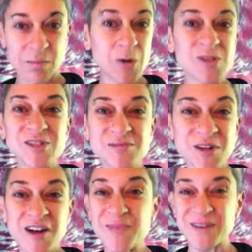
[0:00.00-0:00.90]
Post some
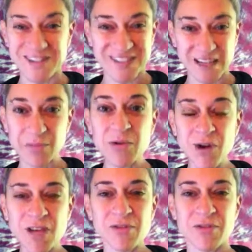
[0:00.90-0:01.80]
comments. Tell me
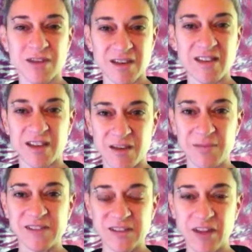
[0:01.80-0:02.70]
why you think that
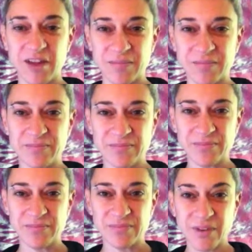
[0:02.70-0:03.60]
happens a lot.
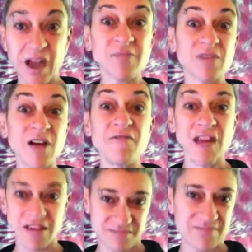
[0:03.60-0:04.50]
I'd love
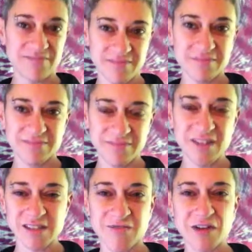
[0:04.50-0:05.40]
that.
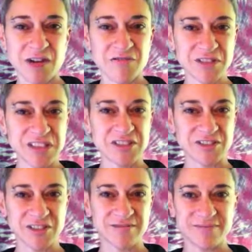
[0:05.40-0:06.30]
Let's have a
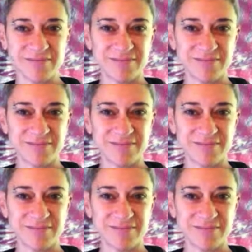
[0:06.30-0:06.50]
conversation.